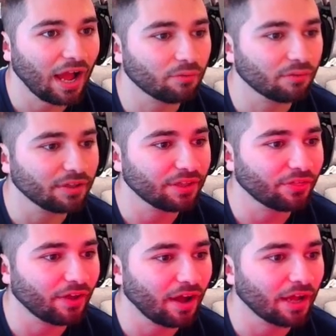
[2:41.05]
really
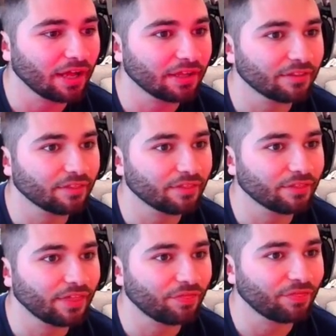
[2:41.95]
thought
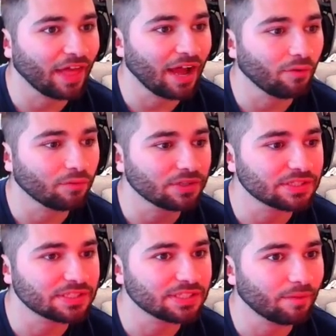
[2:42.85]
that that
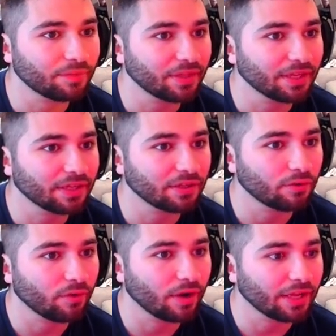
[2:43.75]
was something
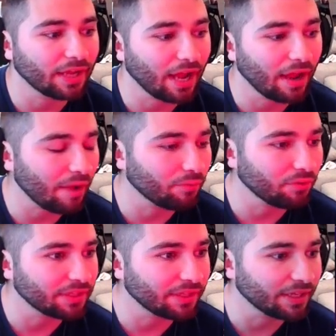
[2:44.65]
great. I, I
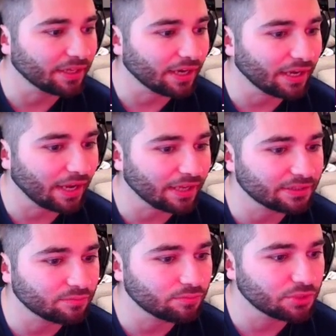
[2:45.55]
really did. I, I
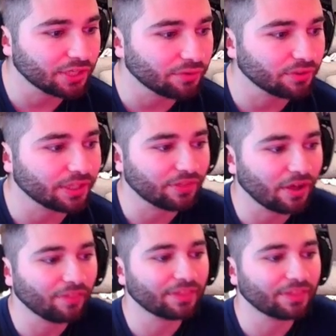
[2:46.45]
genuinely thought that,